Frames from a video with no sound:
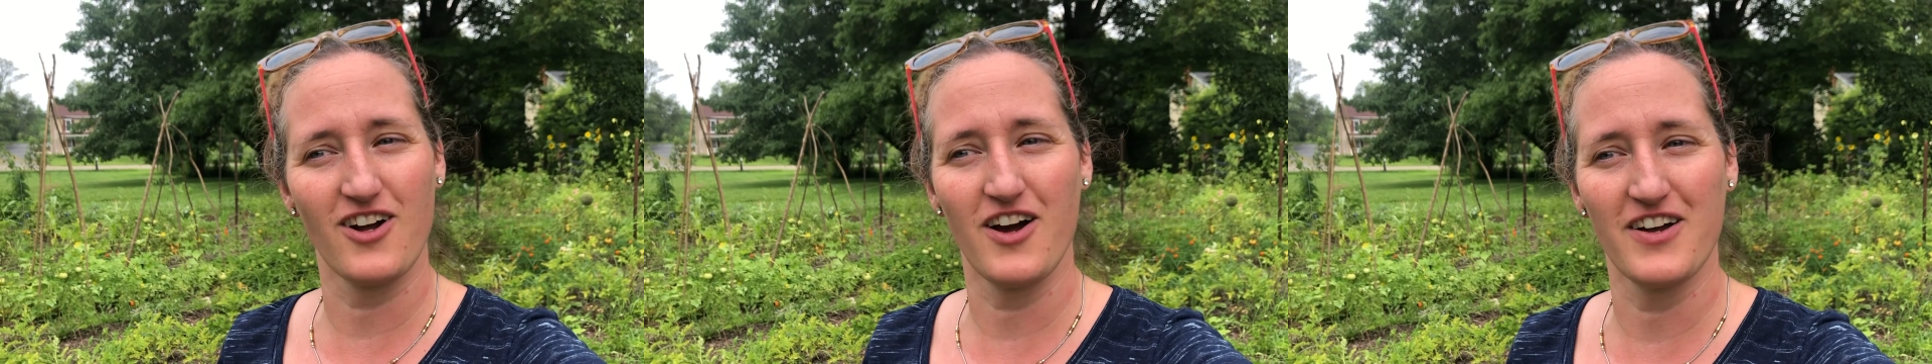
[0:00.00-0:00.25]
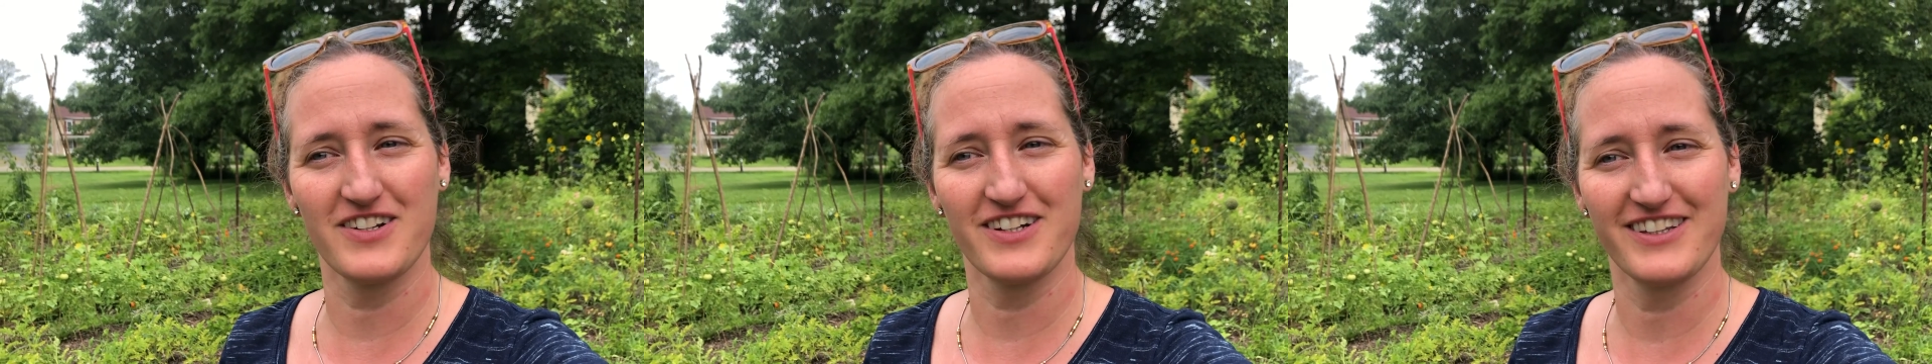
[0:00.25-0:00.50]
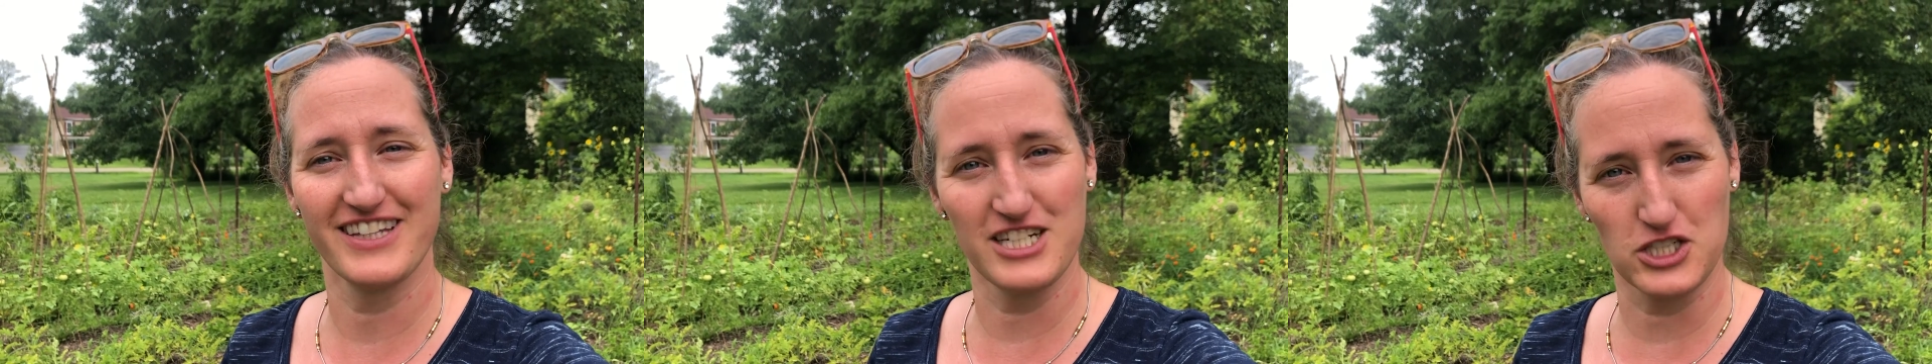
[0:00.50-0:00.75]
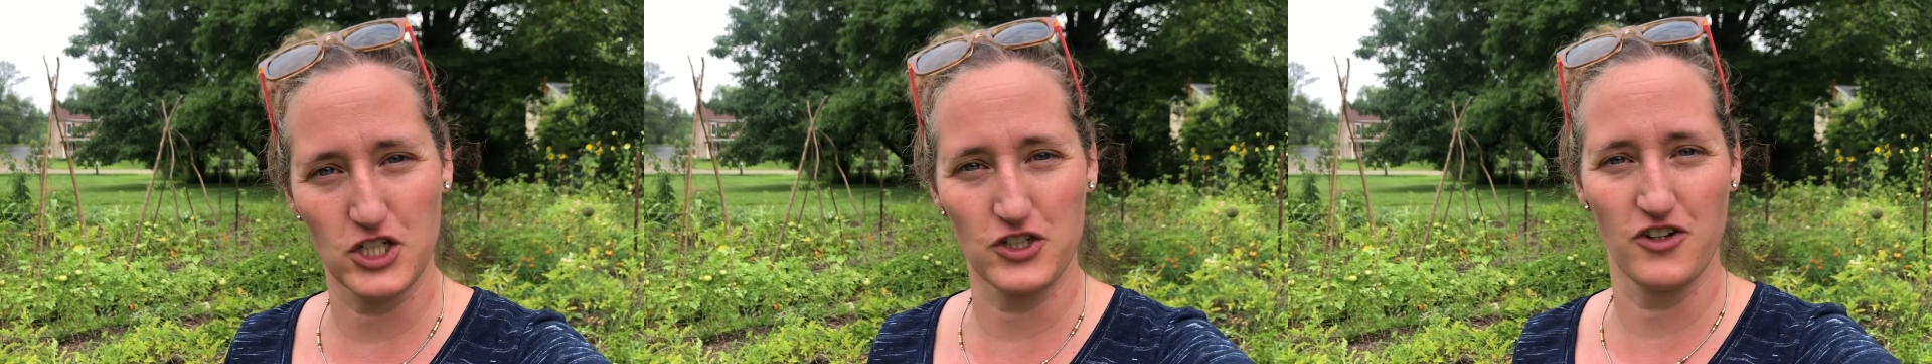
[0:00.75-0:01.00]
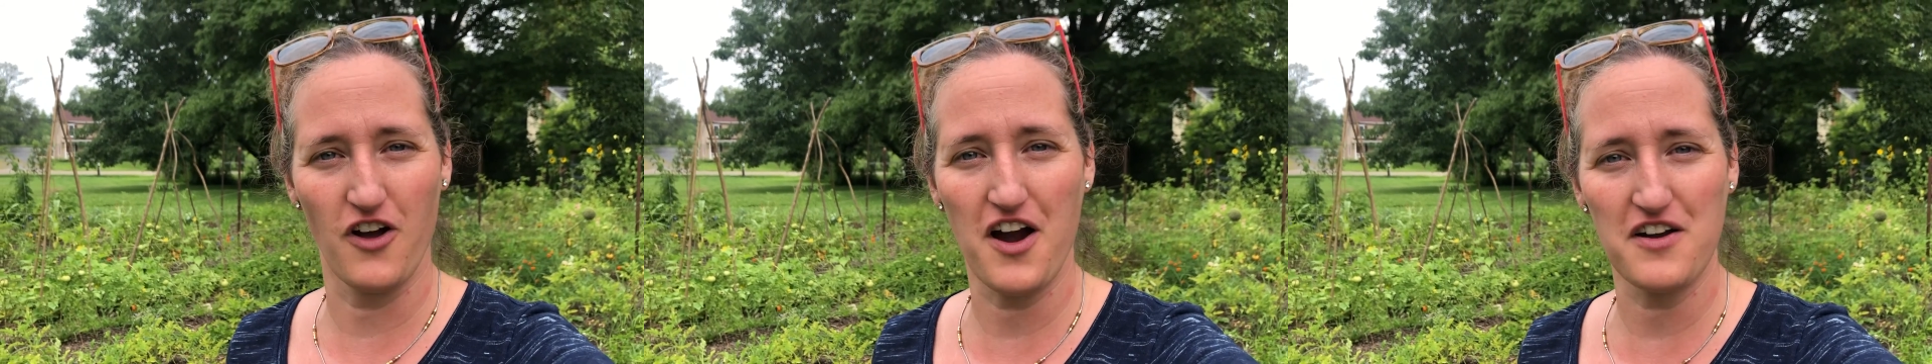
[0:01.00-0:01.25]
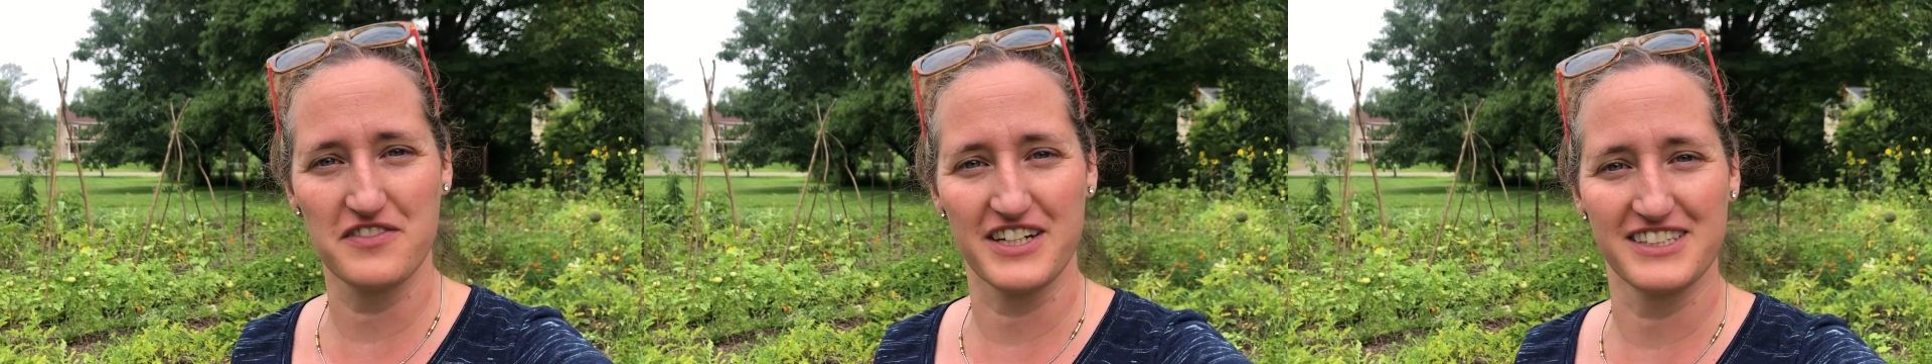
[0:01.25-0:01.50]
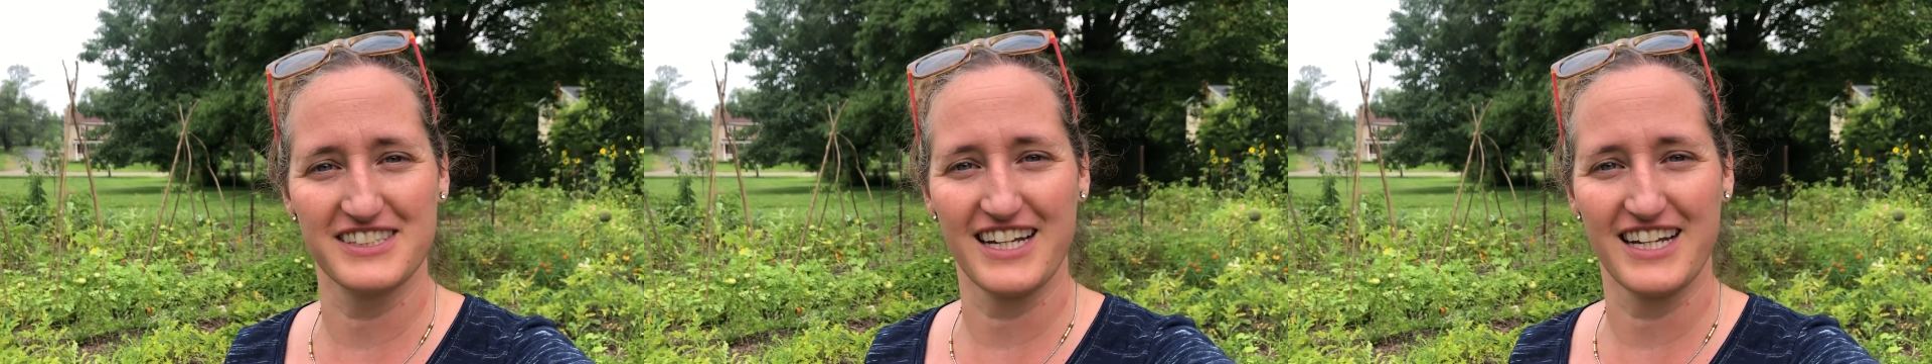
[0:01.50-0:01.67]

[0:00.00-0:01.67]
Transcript: on the eternal harvest.